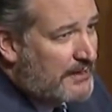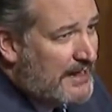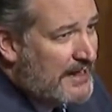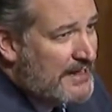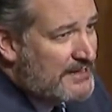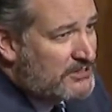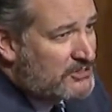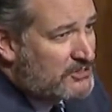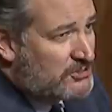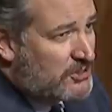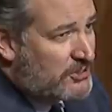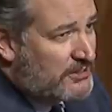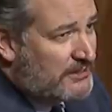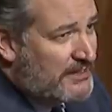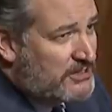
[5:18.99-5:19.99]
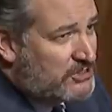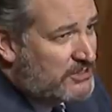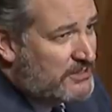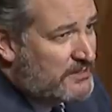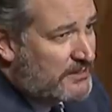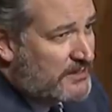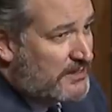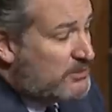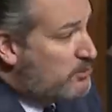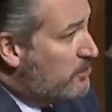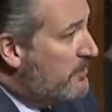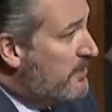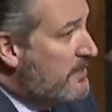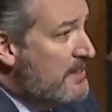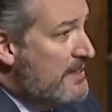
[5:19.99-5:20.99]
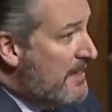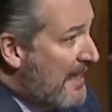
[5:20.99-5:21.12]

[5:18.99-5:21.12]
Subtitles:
highest circulation in the country,